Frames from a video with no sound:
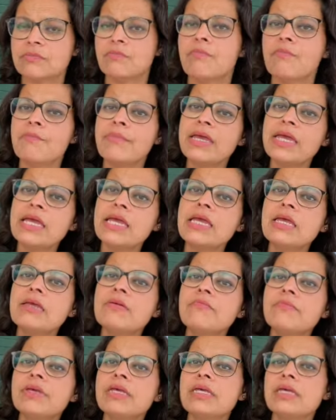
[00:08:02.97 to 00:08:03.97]

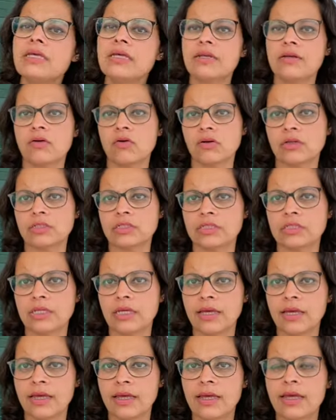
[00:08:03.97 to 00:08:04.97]
Maybe not
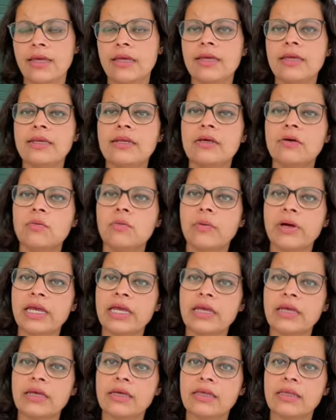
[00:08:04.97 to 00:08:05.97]
in a
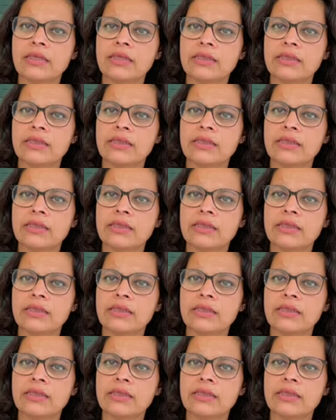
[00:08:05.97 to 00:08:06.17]
way